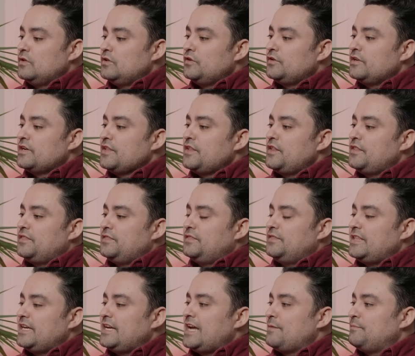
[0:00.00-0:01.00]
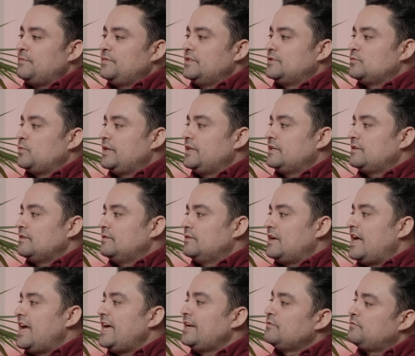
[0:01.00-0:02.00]
Look, another thing happened this week
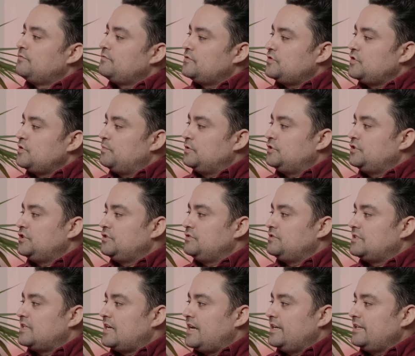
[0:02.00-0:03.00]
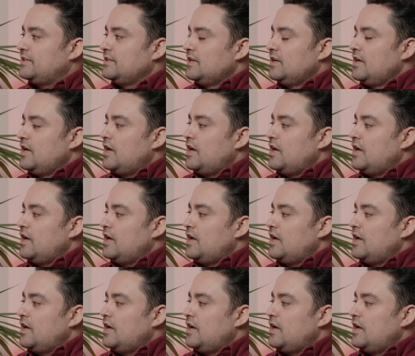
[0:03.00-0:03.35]
ahead of Super Tuesday,